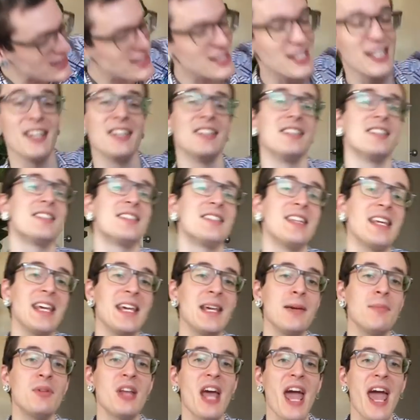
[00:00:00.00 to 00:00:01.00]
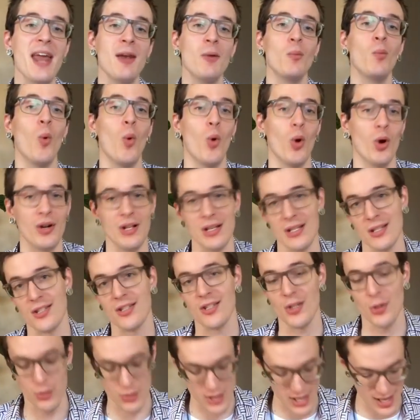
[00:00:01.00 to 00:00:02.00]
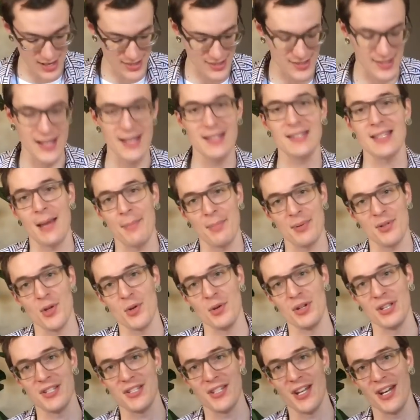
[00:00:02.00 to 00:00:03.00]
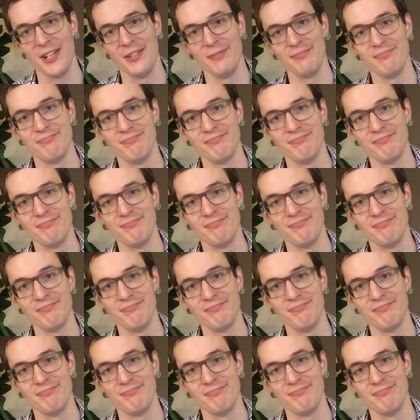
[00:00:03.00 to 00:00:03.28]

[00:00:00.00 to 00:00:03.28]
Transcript: getting steamed and worn as soon as this episode is done.